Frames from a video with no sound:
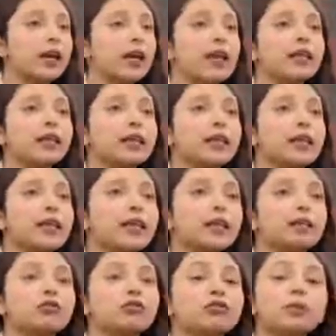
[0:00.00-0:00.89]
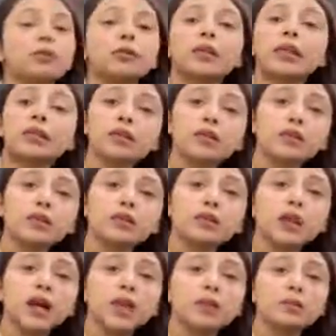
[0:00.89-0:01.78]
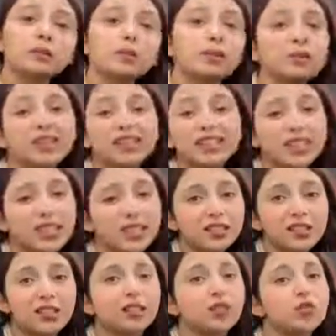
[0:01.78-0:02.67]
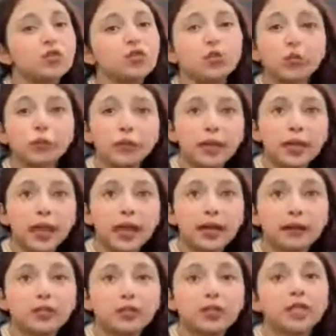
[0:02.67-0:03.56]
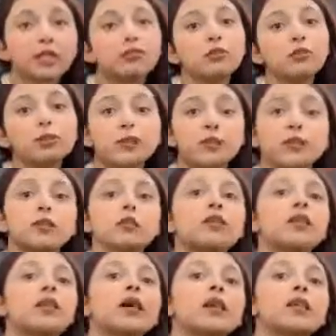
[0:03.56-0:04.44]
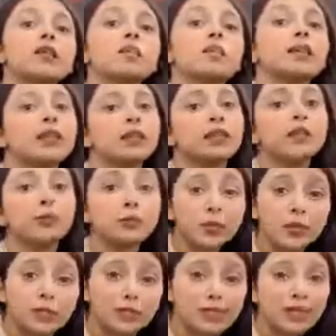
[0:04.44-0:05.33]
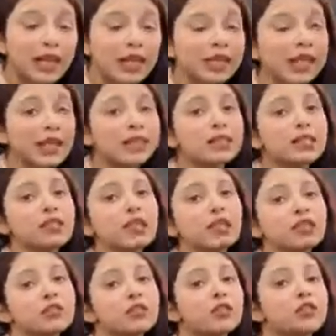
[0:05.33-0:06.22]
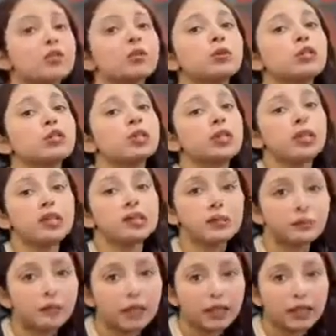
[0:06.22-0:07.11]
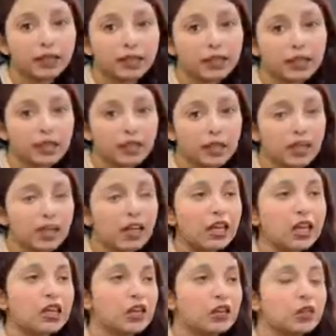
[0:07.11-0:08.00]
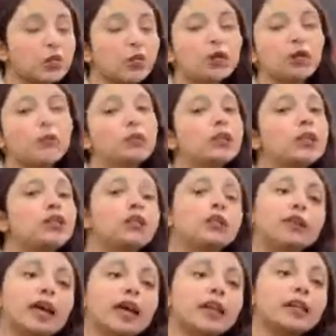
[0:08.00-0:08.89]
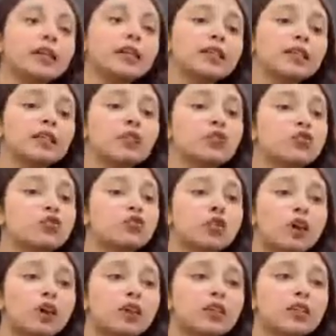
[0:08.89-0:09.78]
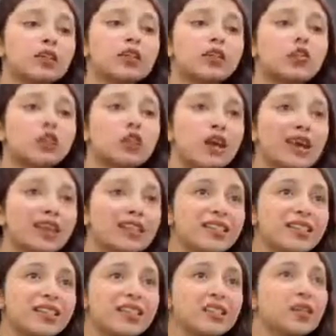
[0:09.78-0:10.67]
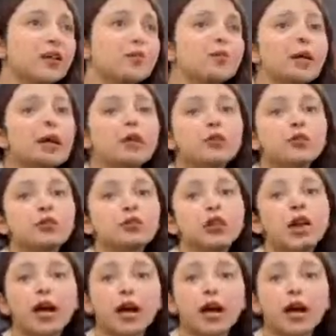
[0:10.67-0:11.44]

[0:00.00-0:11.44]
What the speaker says: and then replaces her husband when he sees that there's no way out. He replaces her husband in the prison and gets executed in his place. So when we look at it, it's not just about